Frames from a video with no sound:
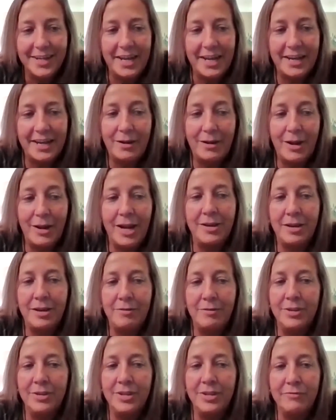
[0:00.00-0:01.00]
and I and I
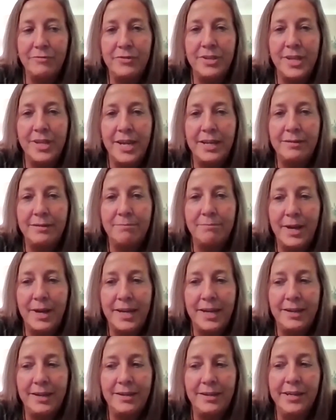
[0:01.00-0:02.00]
really feel like
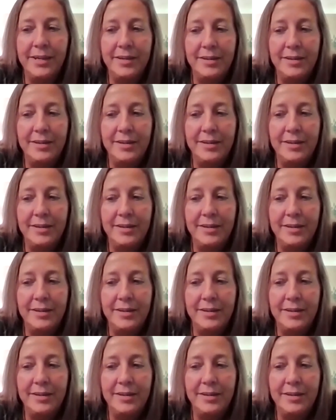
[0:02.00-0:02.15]
my